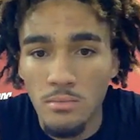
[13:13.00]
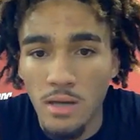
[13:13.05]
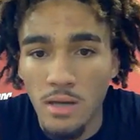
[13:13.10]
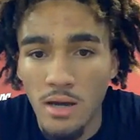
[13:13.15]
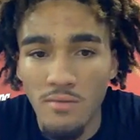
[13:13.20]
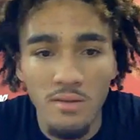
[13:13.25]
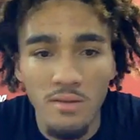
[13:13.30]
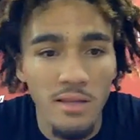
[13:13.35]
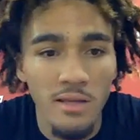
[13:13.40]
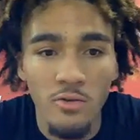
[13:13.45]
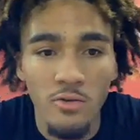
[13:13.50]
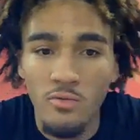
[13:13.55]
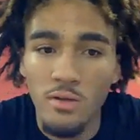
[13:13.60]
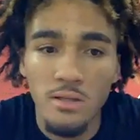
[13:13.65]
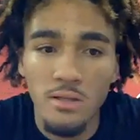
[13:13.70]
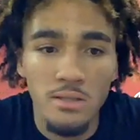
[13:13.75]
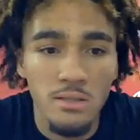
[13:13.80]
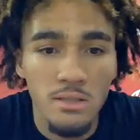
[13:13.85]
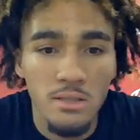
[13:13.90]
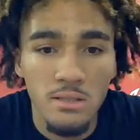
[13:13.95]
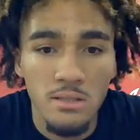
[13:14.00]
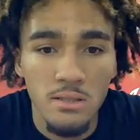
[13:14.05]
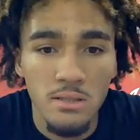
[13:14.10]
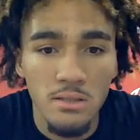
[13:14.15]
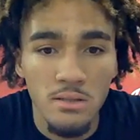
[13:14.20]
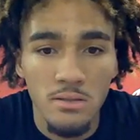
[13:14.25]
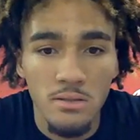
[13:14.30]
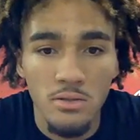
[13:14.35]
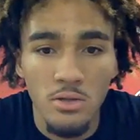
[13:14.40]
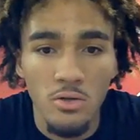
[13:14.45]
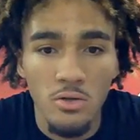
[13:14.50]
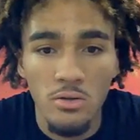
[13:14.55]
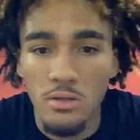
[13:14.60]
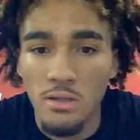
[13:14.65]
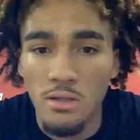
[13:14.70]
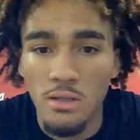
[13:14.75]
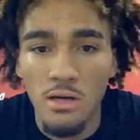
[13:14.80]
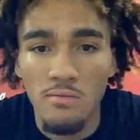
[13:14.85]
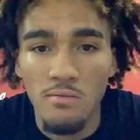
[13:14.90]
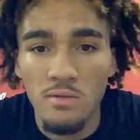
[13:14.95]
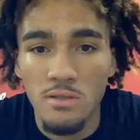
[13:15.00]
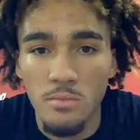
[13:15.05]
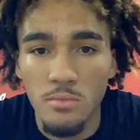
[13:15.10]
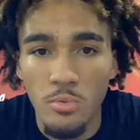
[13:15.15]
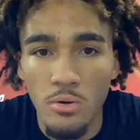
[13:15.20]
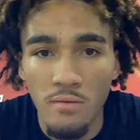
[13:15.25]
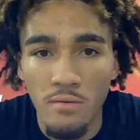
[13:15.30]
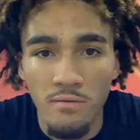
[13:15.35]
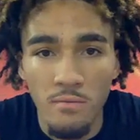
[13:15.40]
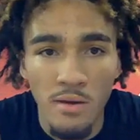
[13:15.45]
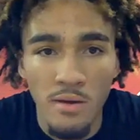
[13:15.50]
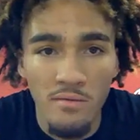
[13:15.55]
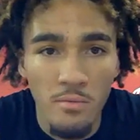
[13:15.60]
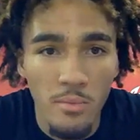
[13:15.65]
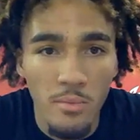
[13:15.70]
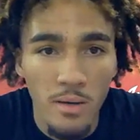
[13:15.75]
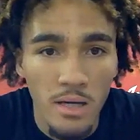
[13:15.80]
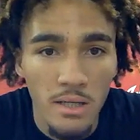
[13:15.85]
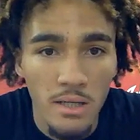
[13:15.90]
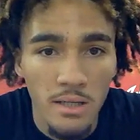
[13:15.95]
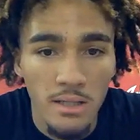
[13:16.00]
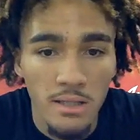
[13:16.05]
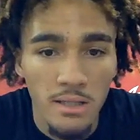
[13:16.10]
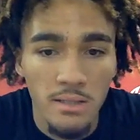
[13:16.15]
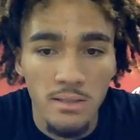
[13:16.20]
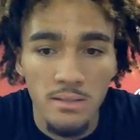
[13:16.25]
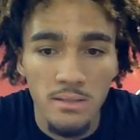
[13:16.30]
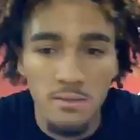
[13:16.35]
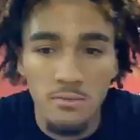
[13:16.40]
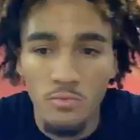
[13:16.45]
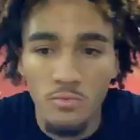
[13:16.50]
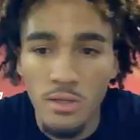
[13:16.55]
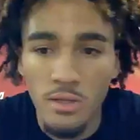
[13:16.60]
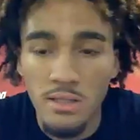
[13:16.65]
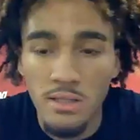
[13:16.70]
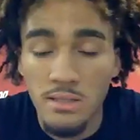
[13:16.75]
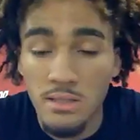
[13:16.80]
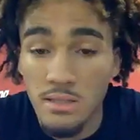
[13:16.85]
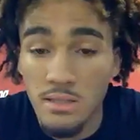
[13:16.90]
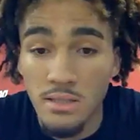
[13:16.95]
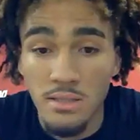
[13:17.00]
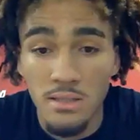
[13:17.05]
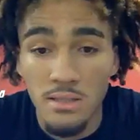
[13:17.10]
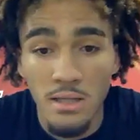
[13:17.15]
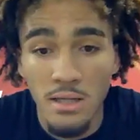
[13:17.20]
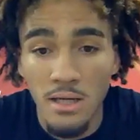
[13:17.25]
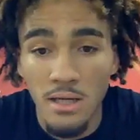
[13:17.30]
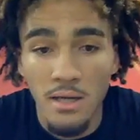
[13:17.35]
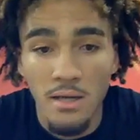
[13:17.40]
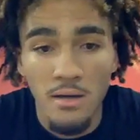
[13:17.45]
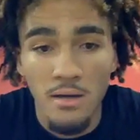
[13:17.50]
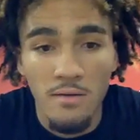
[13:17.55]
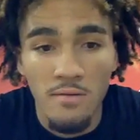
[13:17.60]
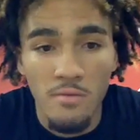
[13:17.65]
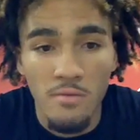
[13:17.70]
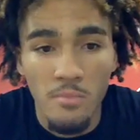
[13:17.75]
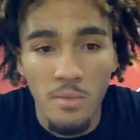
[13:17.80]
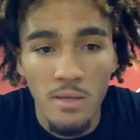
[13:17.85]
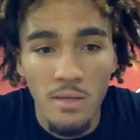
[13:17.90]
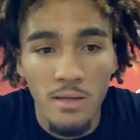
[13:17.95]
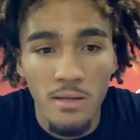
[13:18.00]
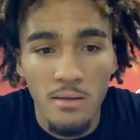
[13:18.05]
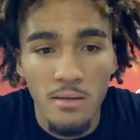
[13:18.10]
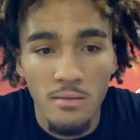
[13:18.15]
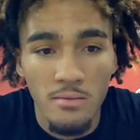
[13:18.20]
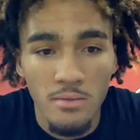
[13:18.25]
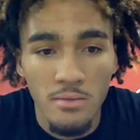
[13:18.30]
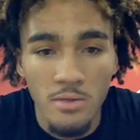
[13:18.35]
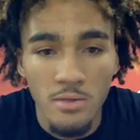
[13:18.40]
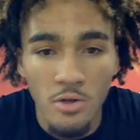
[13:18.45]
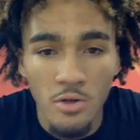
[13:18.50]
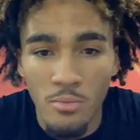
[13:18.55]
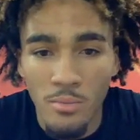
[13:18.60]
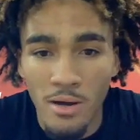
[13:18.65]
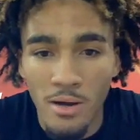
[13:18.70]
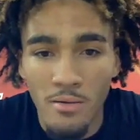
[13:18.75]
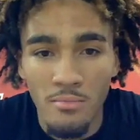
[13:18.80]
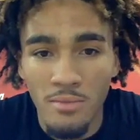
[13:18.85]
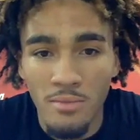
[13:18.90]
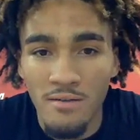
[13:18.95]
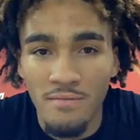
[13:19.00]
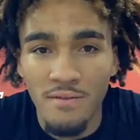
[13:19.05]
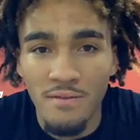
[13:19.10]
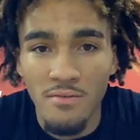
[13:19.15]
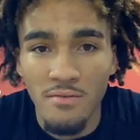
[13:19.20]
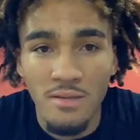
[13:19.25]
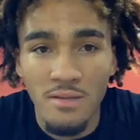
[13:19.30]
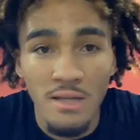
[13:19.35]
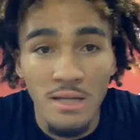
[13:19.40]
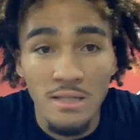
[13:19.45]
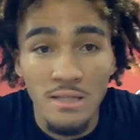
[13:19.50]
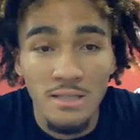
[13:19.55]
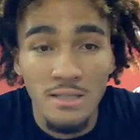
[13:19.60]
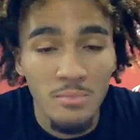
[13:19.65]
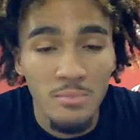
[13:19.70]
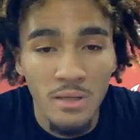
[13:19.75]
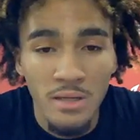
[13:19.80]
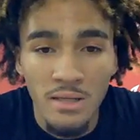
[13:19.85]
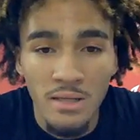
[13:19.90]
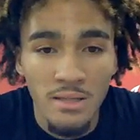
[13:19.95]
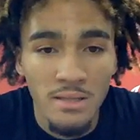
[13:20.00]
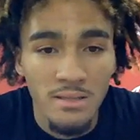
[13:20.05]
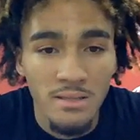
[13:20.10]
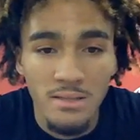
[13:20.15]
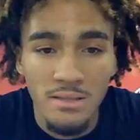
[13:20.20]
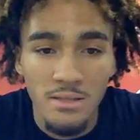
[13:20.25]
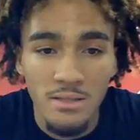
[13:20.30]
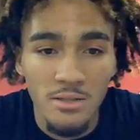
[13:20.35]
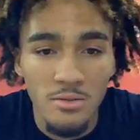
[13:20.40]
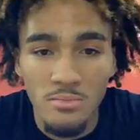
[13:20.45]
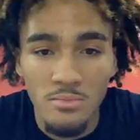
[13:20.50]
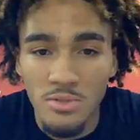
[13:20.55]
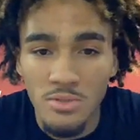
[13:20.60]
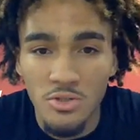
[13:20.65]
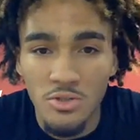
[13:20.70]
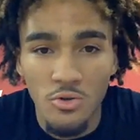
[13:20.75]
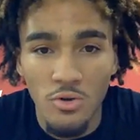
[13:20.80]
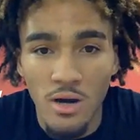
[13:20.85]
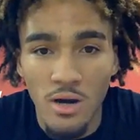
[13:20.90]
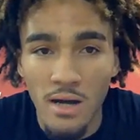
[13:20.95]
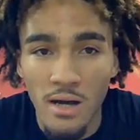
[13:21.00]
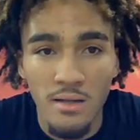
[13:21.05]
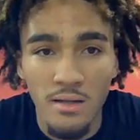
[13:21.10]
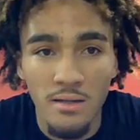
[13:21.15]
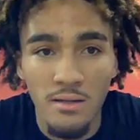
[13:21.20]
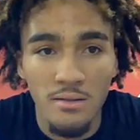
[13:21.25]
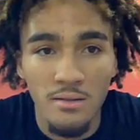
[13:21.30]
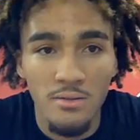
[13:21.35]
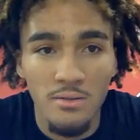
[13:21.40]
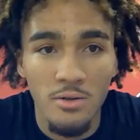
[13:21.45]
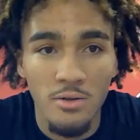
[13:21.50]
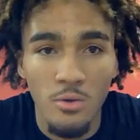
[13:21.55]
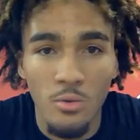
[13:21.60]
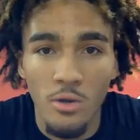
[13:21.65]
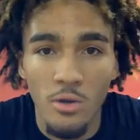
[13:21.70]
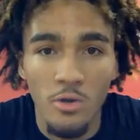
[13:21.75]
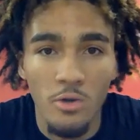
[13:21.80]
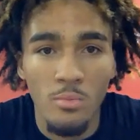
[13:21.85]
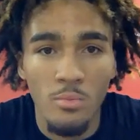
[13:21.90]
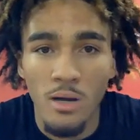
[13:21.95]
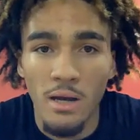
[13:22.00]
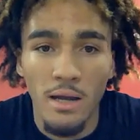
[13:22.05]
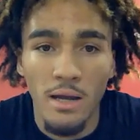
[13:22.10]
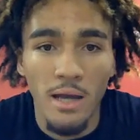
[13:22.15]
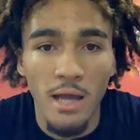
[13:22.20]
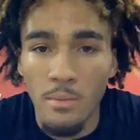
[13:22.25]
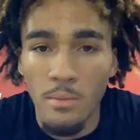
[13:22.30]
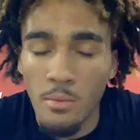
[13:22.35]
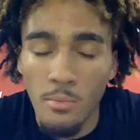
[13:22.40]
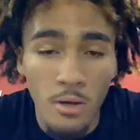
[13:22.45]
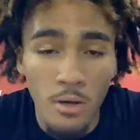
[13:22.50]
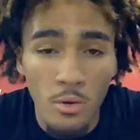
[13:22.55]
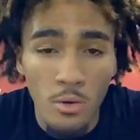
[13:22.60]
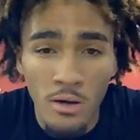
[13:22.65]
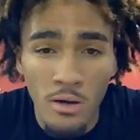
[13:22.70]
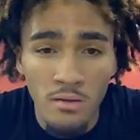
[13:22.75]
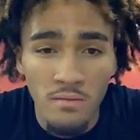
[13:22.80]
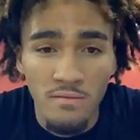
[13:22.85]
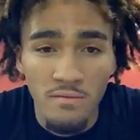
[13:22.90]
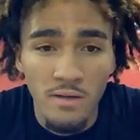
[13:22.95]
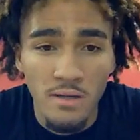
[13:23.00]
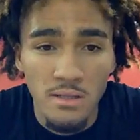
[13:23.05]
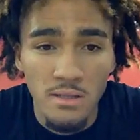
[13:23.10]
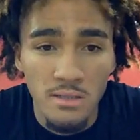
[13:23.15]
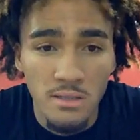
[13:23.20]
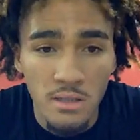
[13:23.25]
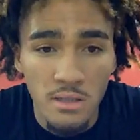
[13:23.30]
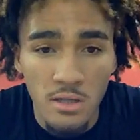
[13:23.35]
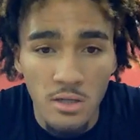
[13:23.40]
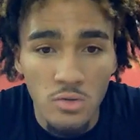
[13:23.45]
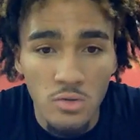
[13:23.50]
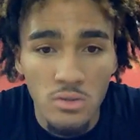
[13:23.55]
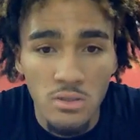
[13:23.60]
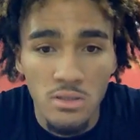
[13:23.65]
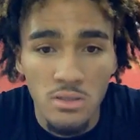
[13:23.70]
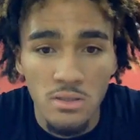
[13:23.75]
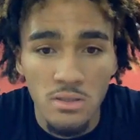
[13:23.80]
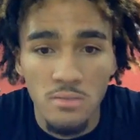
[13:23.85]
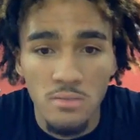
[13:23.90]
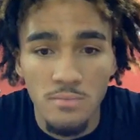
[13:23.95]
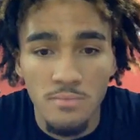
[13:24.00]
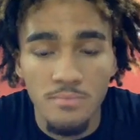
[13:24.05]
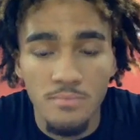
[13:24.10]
Everything, really, just the, you know, the love and support from everybody. And really, just for me, you know, my favorite thing is just being in the gym, just grinding, you know, working on my game and being around the fellas and the coaches.